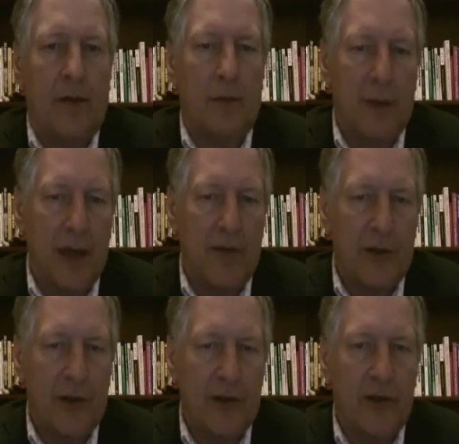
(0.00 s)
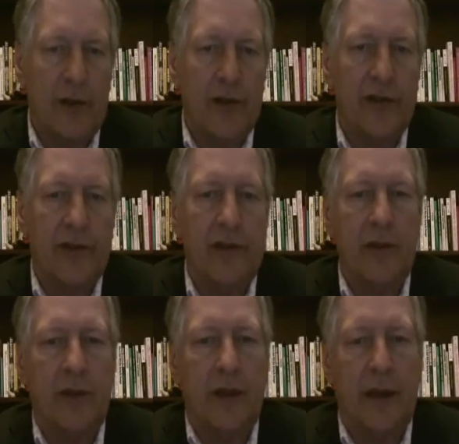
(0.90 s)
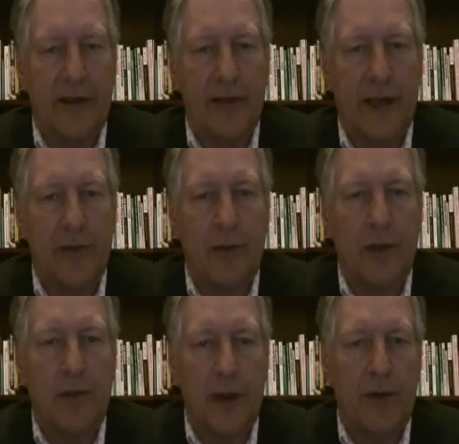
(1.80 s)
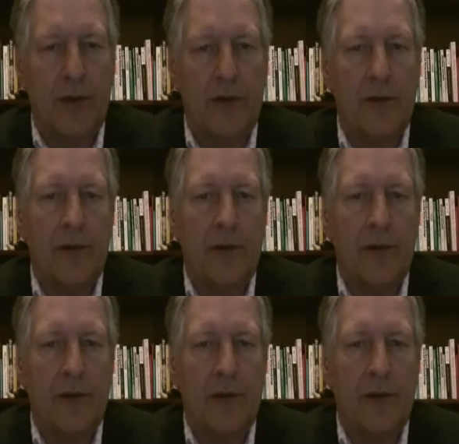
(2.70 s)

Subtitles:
behavior disorders, and assessment methods.